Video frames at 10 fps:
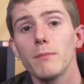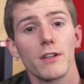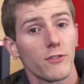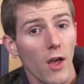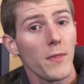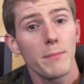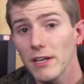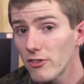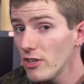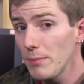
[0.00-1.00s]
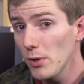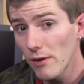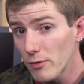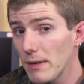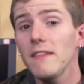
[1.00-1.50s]
but it's not the biggest GPU
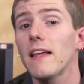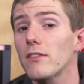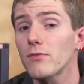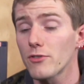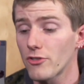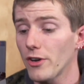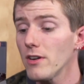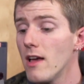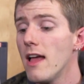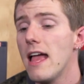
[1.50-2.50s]
ever made, that's for sure.